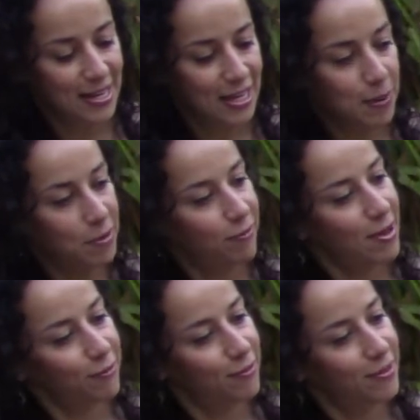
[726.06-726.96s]
Give me
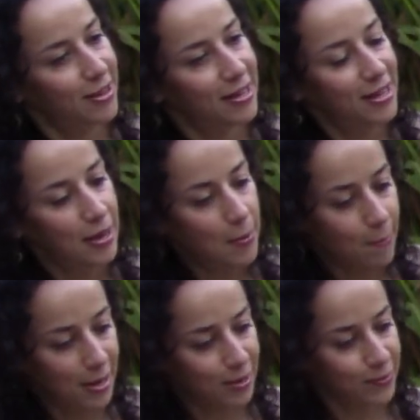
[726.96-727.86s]
five.
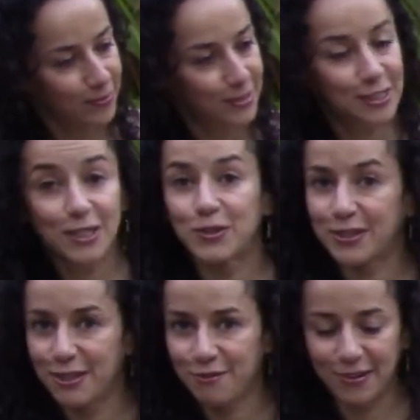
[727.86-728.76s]
Mano, she knows the
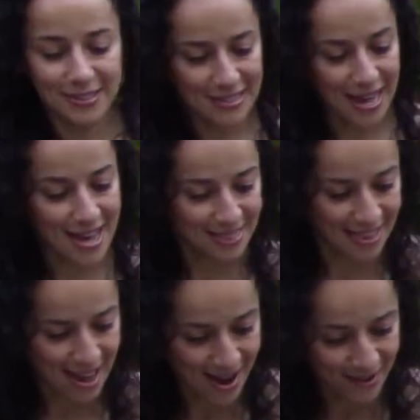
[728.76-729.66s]
difference. And
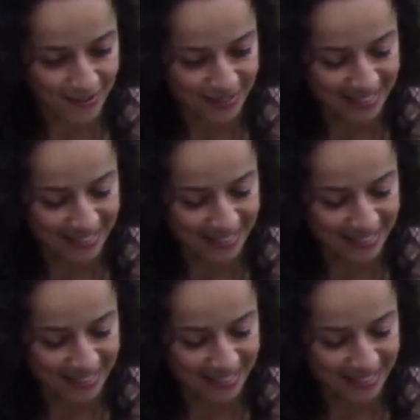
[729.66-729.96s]
down.